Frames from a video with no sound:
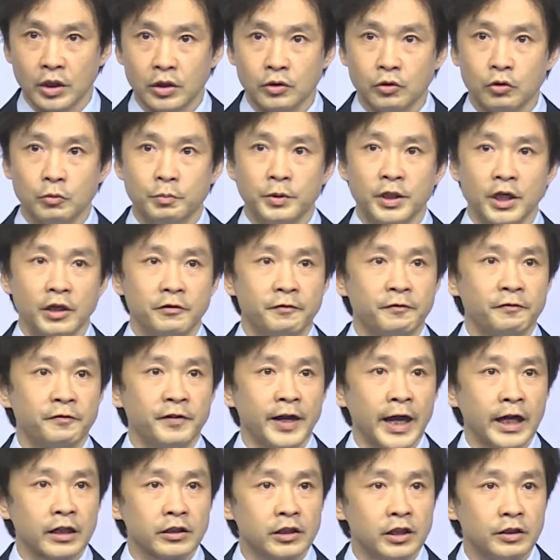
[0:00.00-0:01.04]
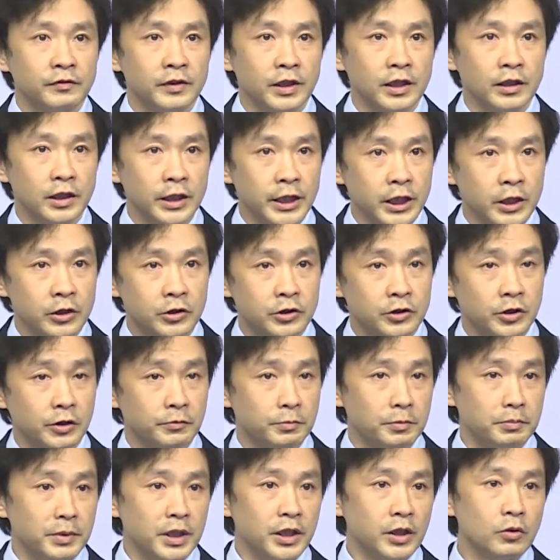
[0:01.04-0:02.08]
to be effective in leadership,
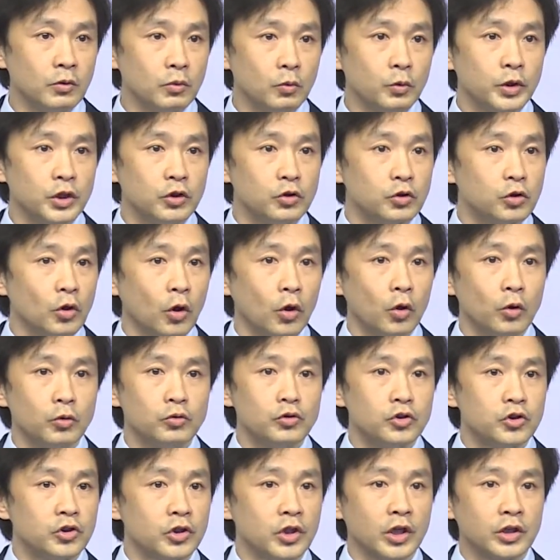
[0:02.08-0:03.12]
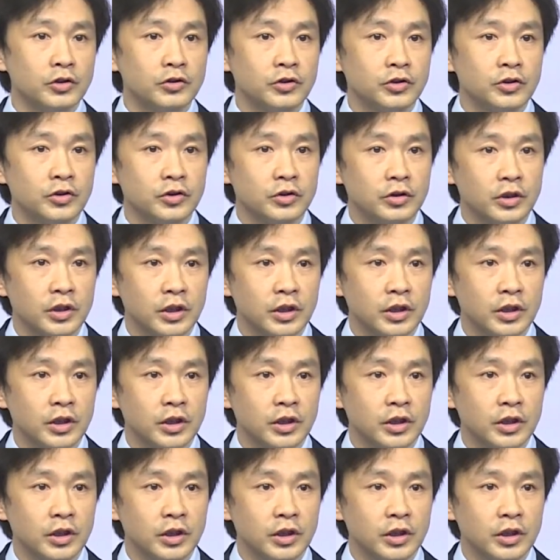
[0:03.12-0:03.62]
meaning we don't just